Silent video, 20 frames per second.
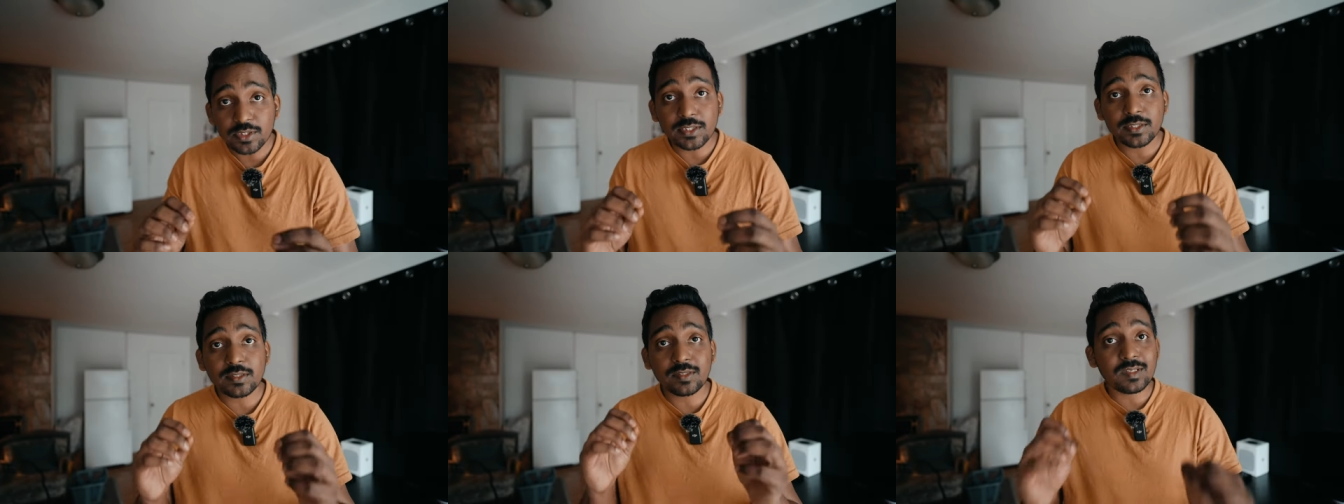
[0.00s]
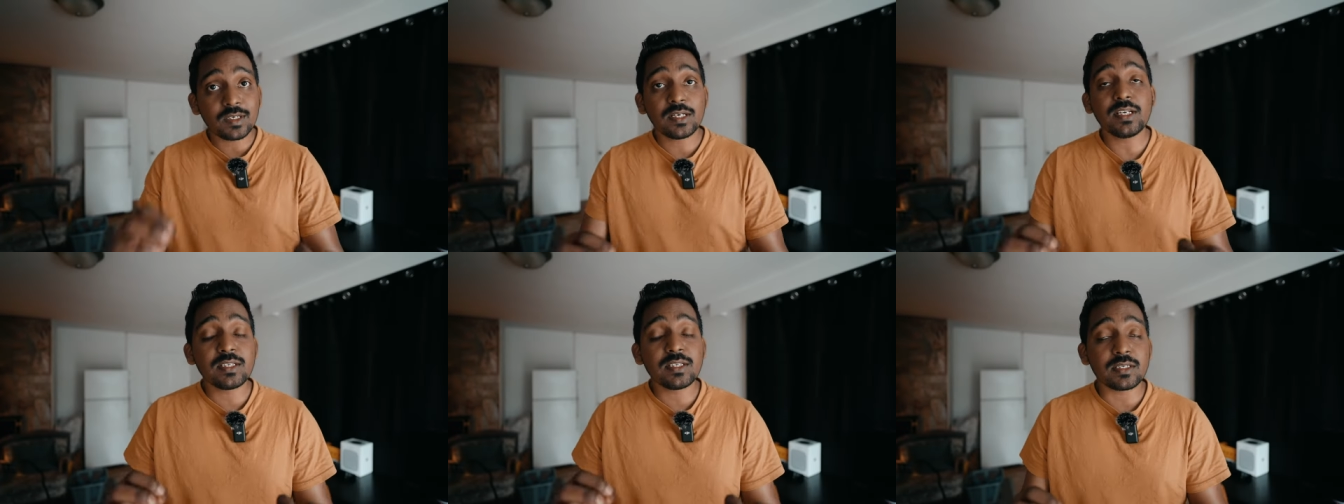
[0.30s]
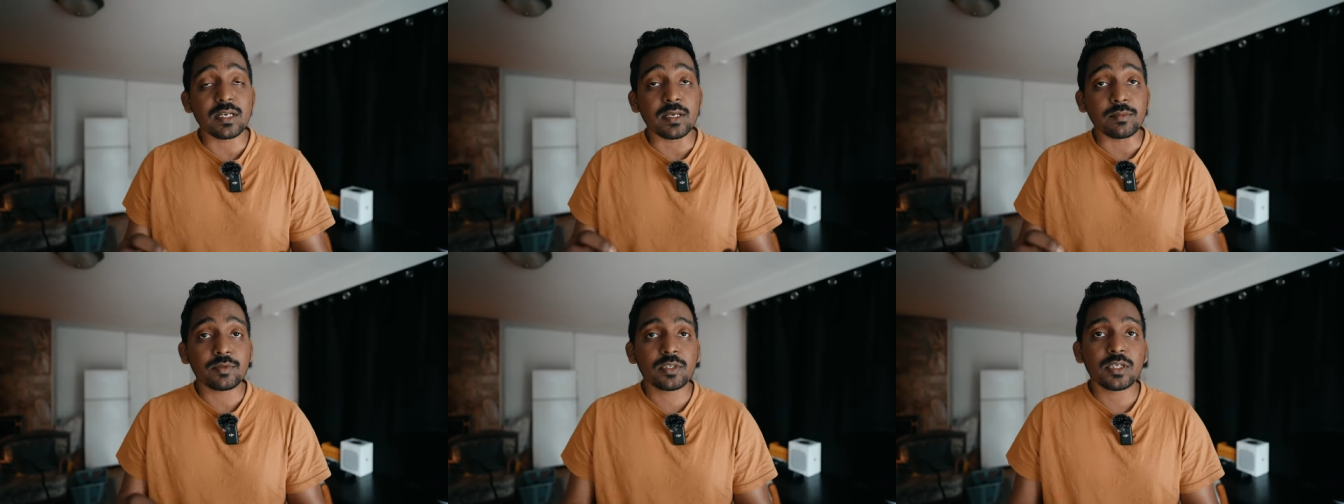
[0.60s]
these three
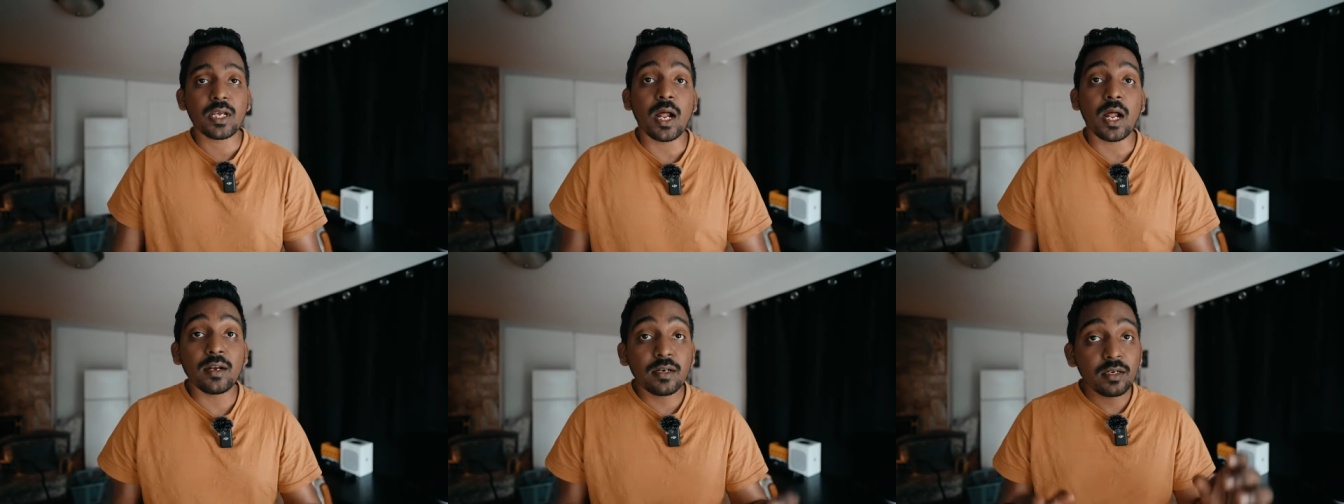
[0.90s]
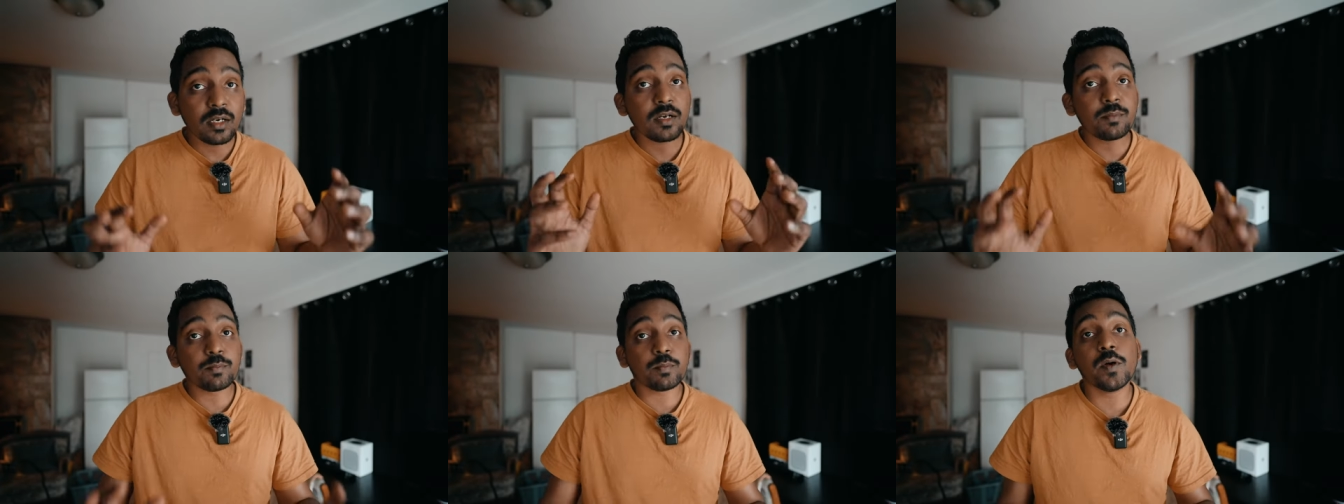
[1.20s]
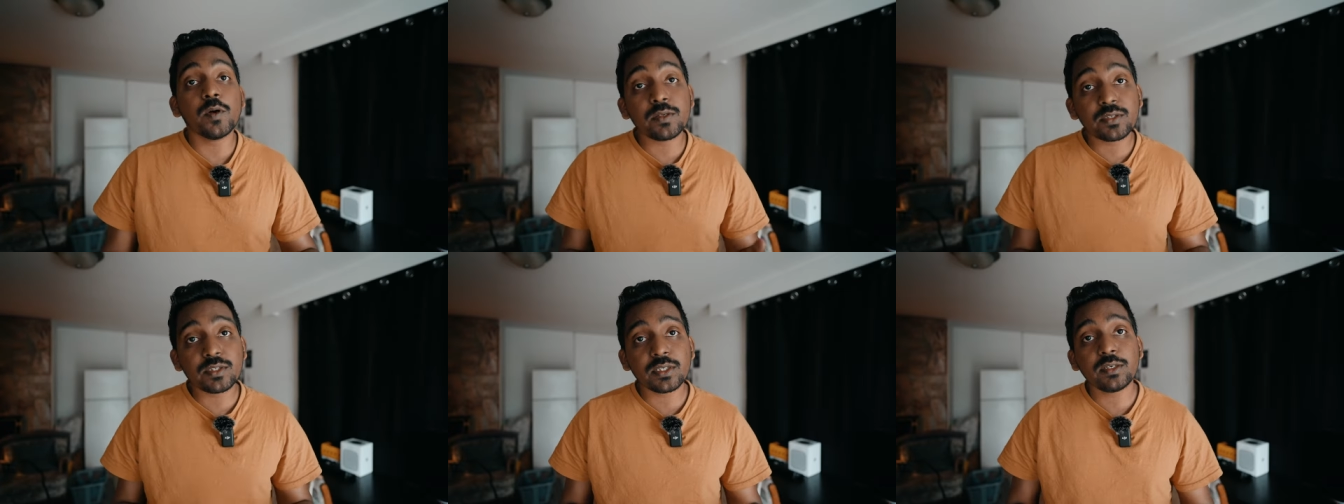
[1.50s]
steps,
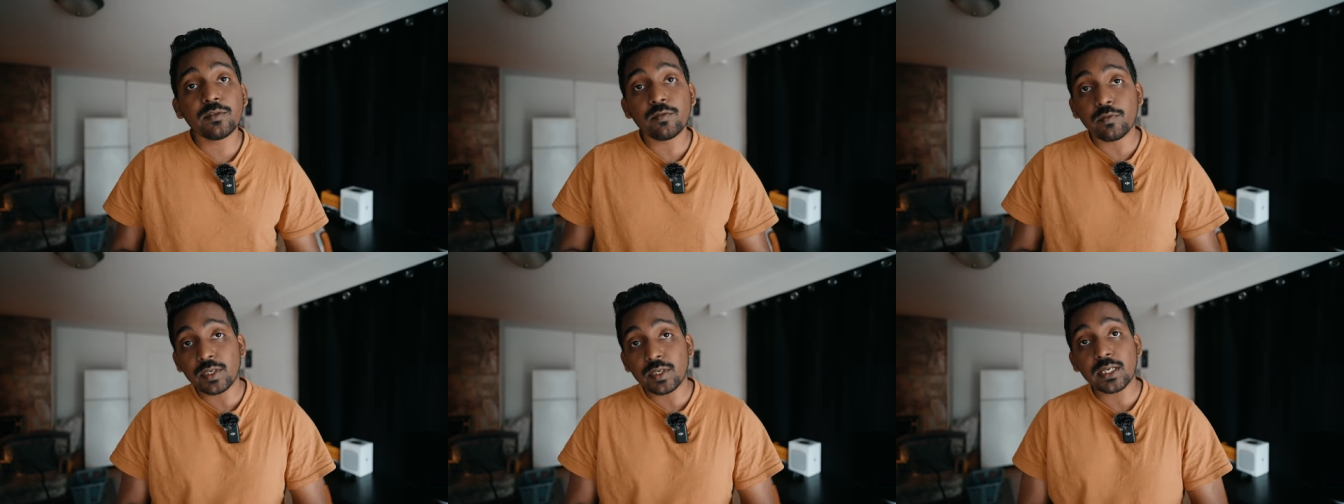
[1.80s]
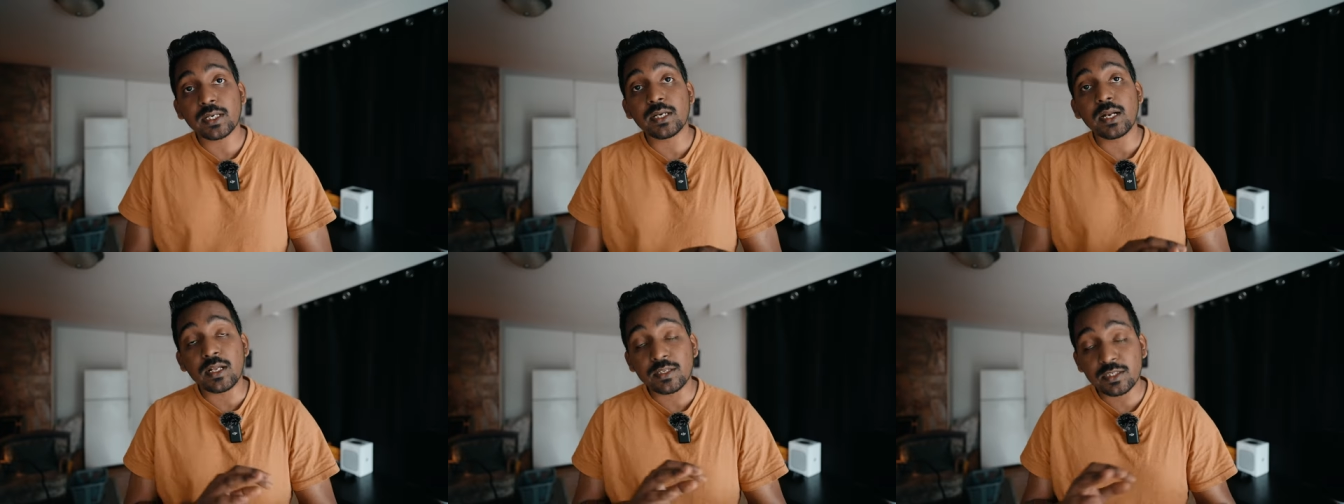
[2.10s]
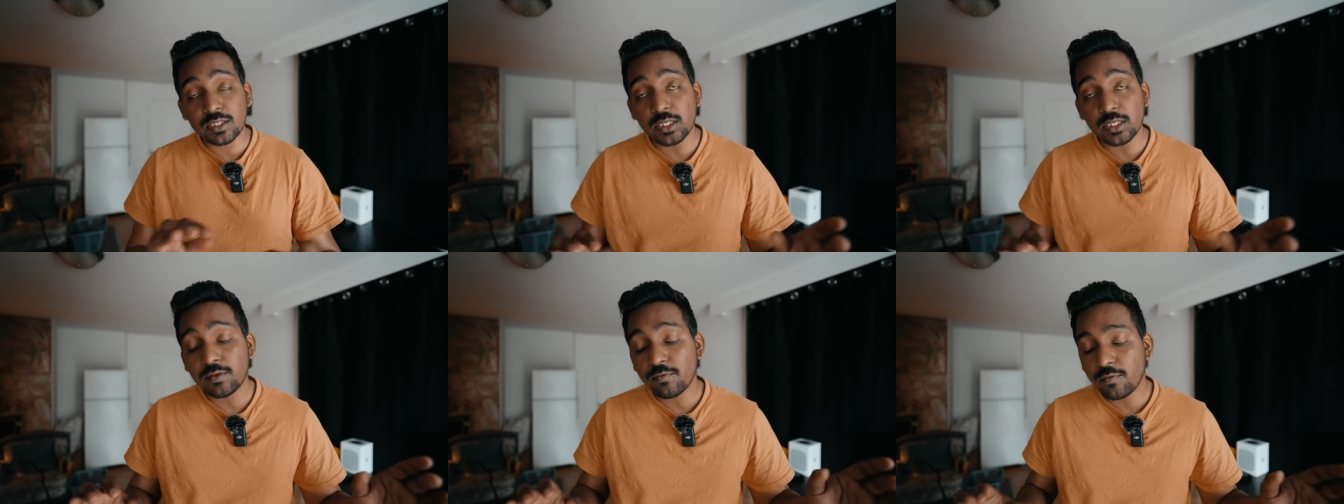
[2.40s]
100% we can
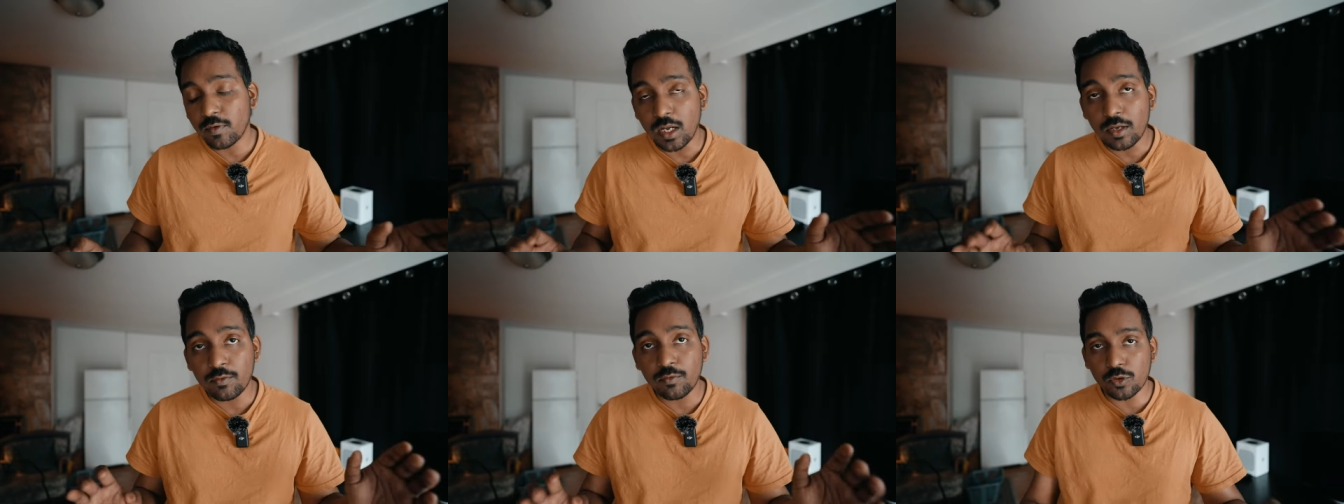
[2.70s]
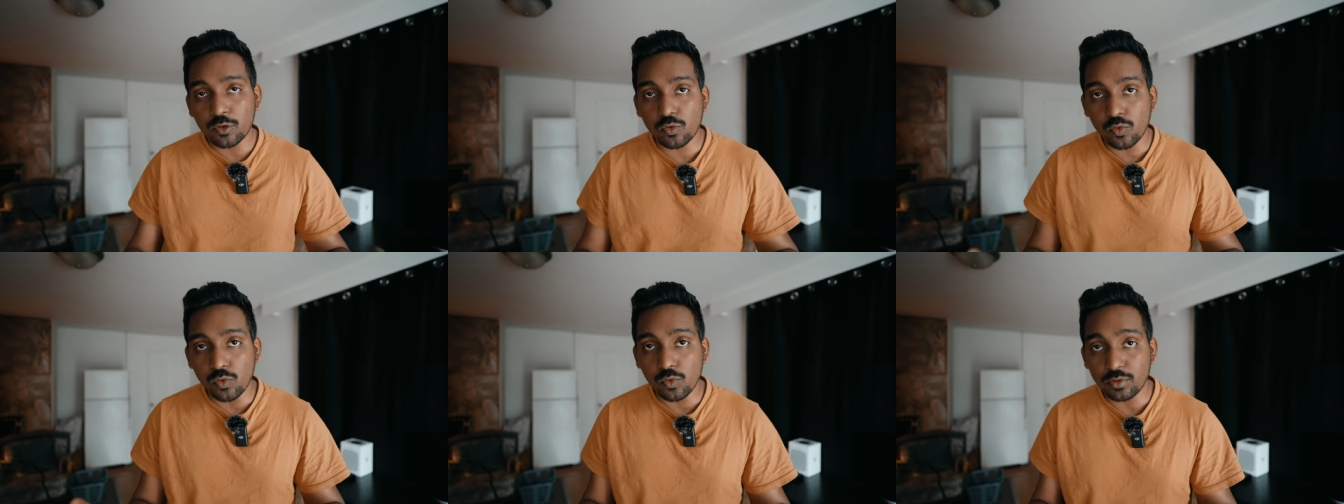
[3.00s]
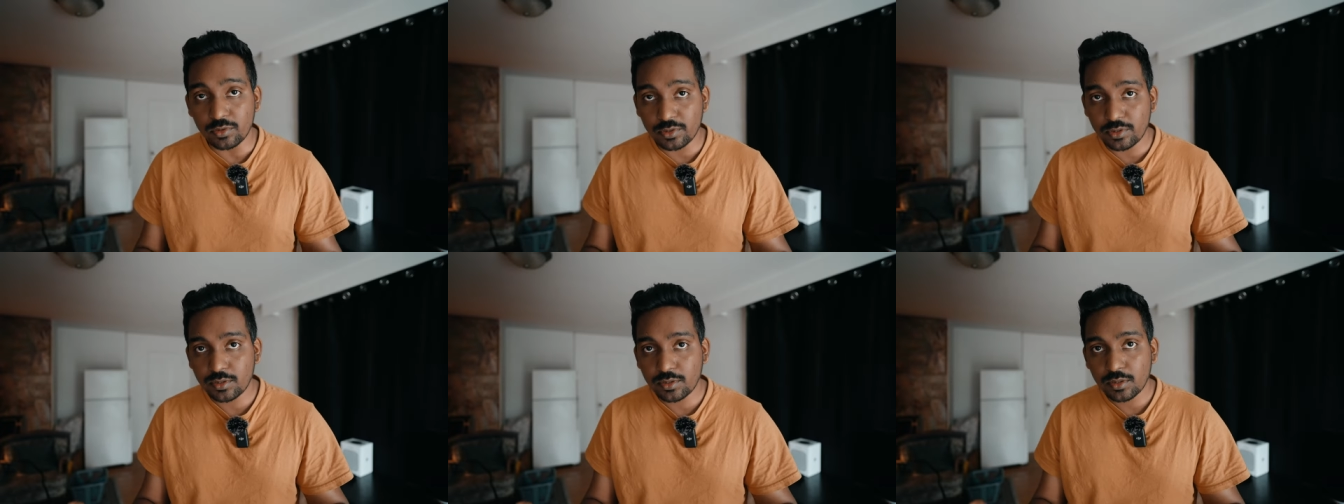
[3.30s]
achieve our
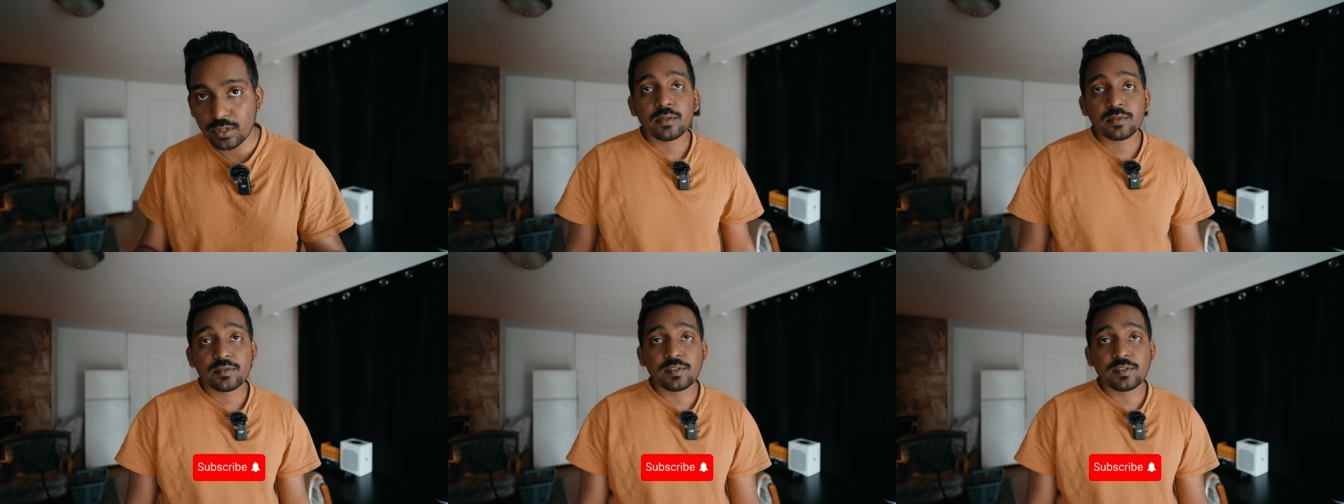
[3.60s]
goals.